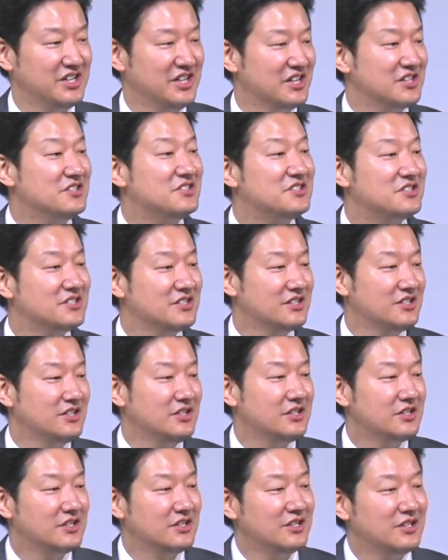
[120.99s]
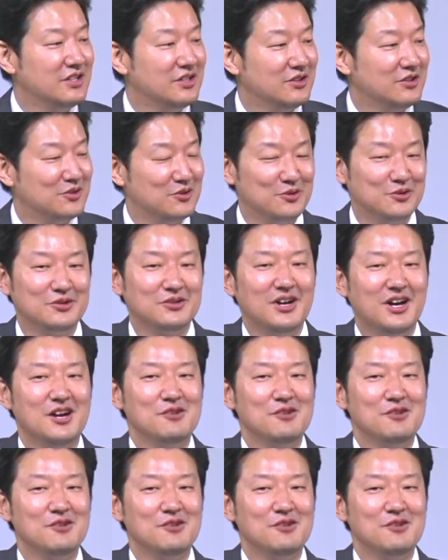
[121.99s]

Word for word: and see, you know, how